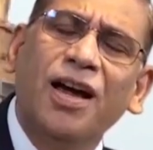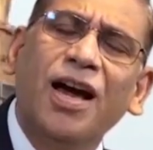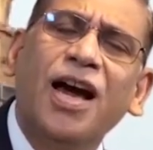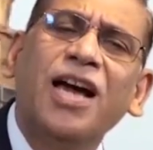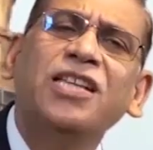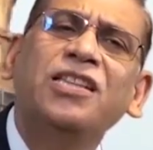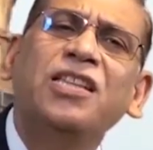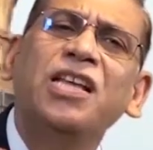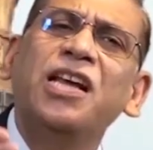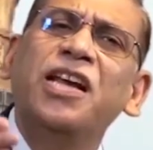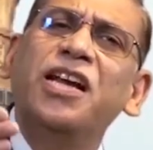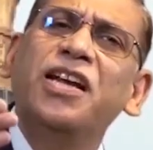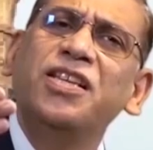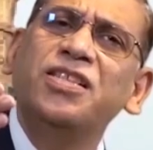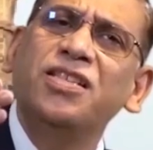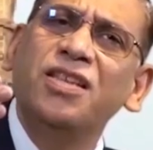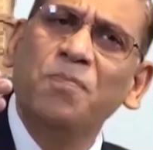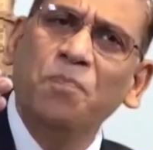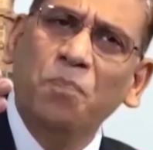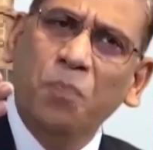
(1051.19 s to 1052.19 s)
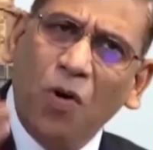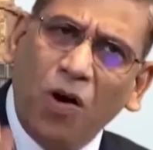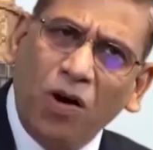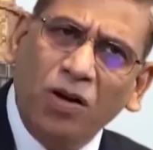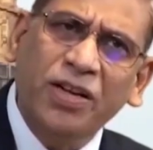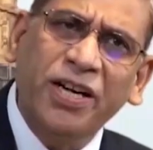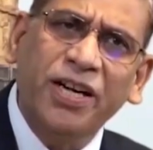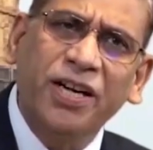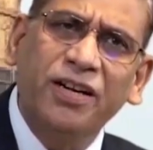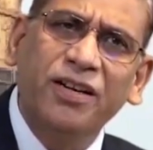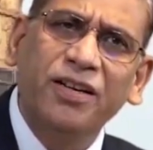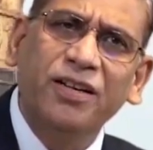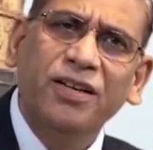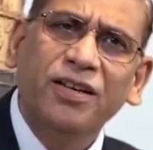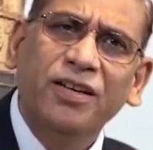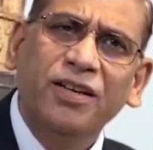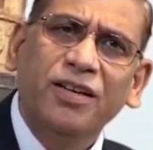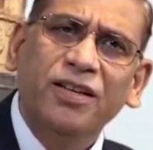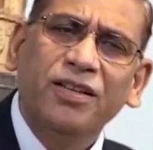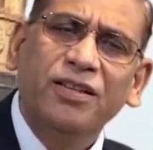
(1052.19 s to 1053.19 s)
I think it is important
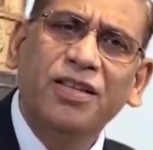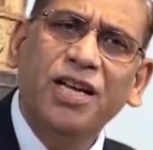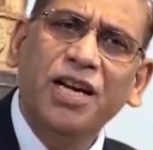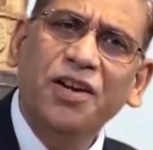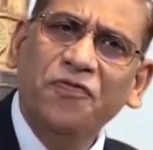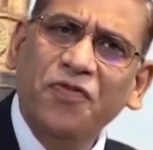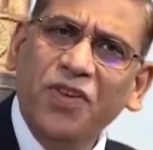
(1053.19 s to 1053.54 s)
that